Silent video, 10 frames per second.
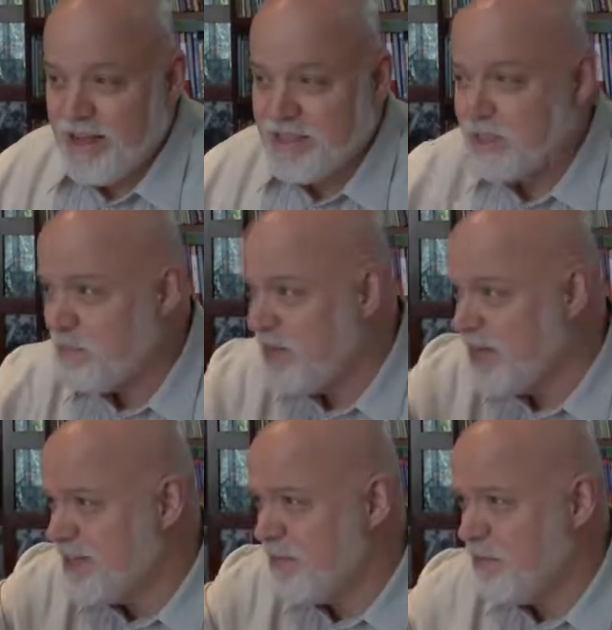Just
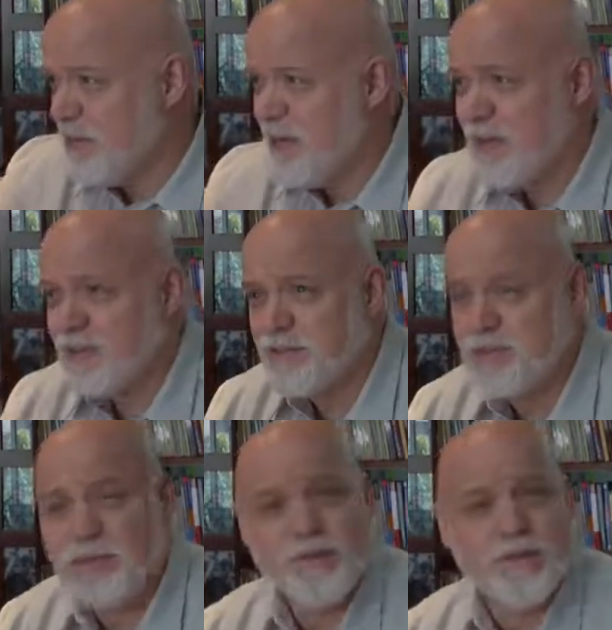because everybody else is
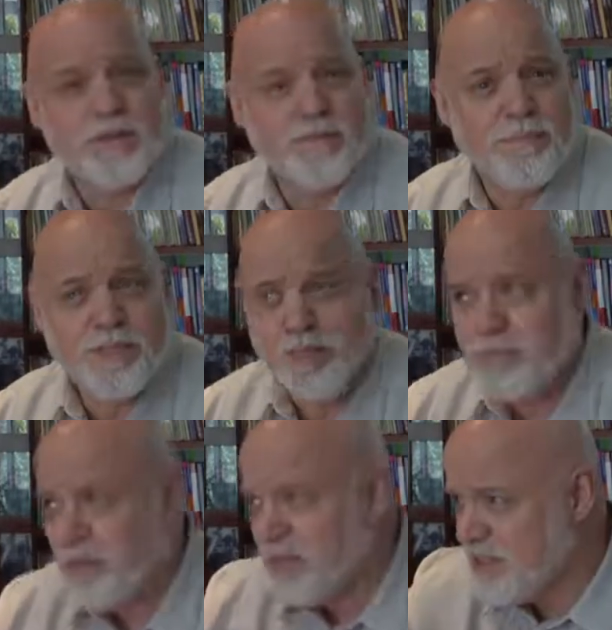doing something,
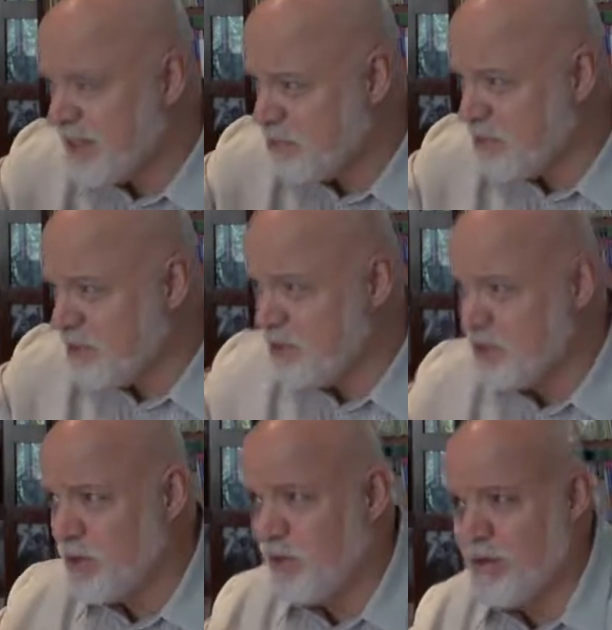just because that's what the
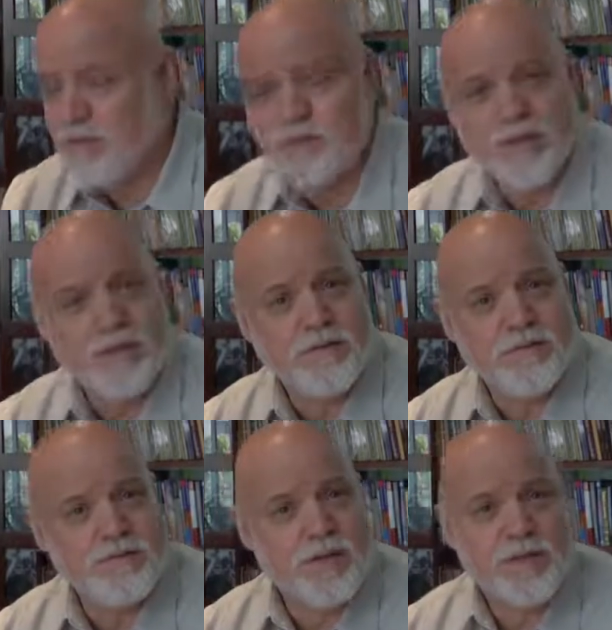majority feel,
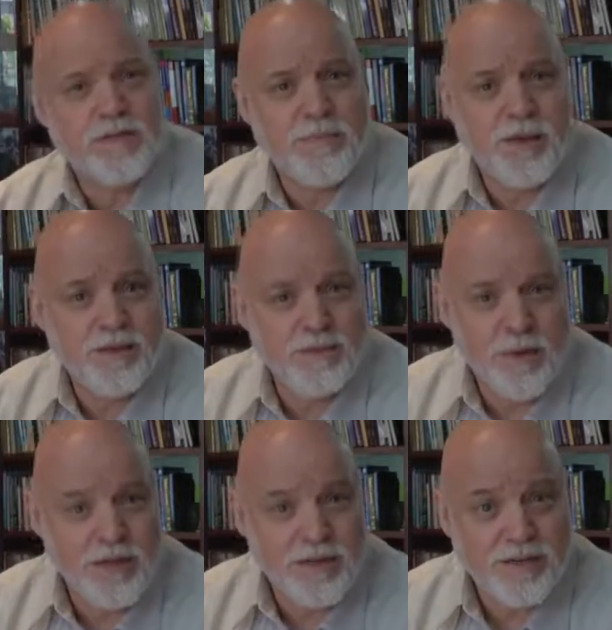doesn't make it
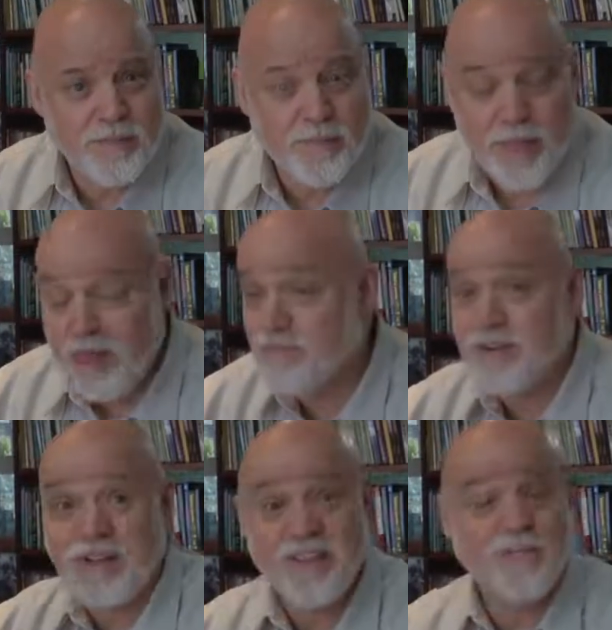right. And
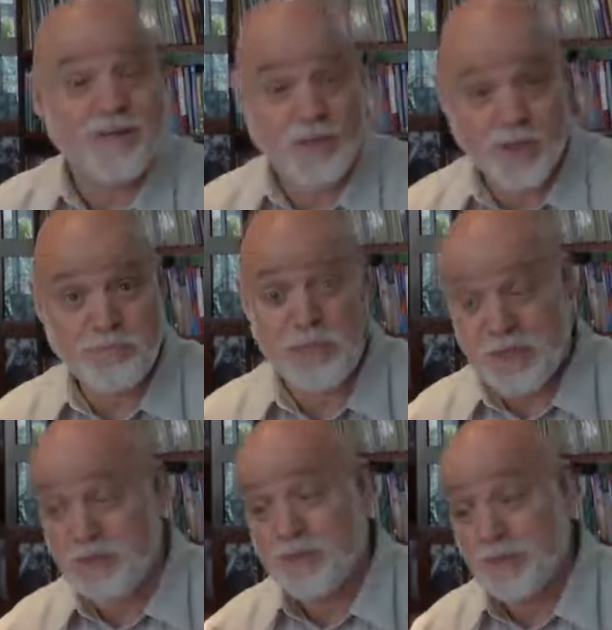forgive me, just
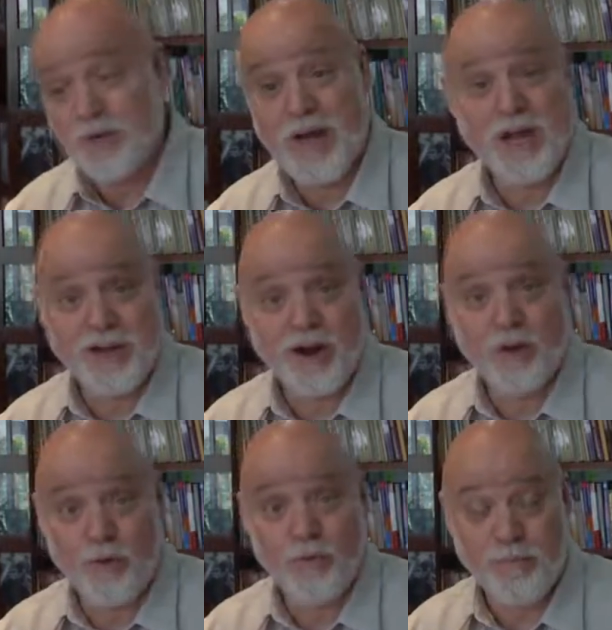because you and I in
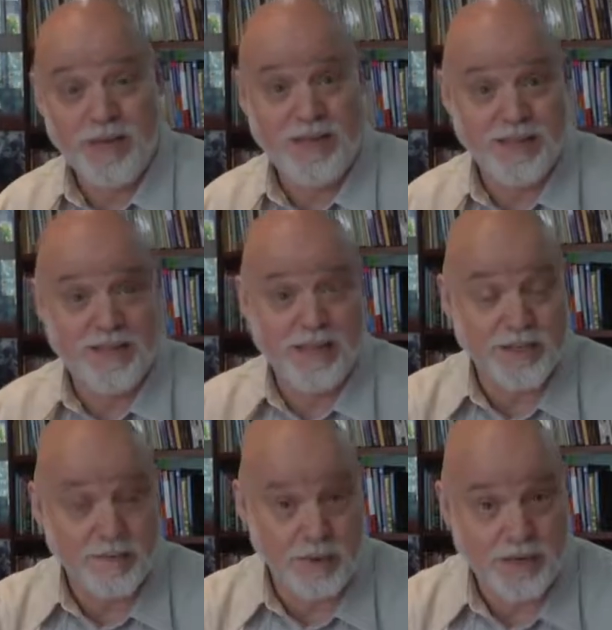our own opinion think
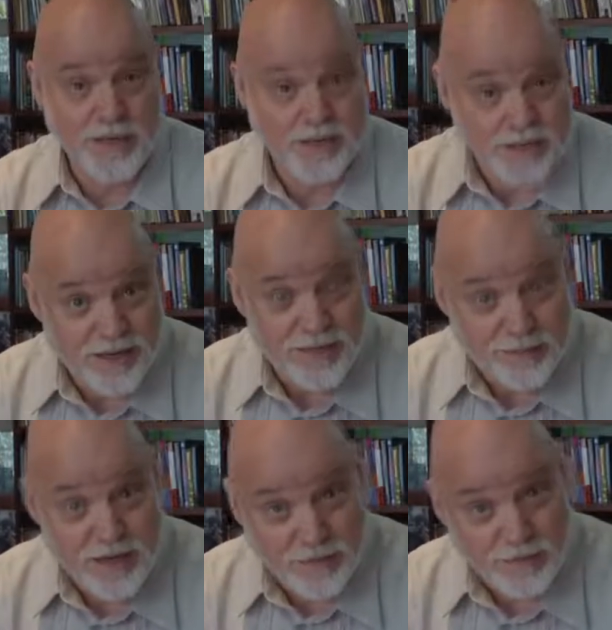it's right, doesn't
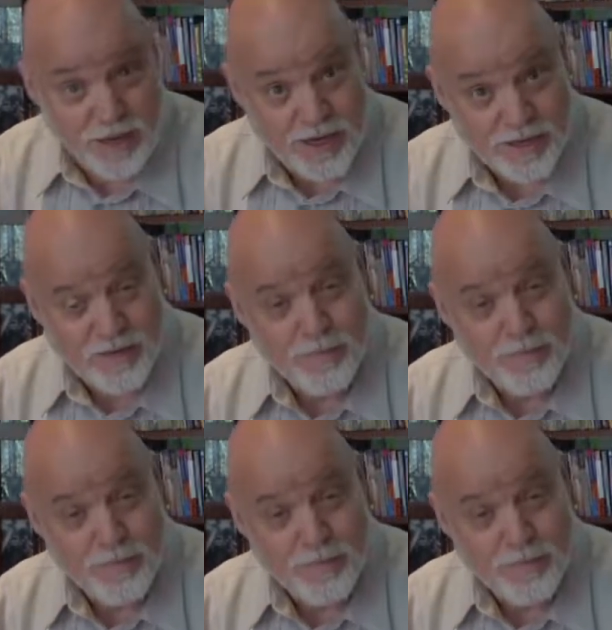make it right.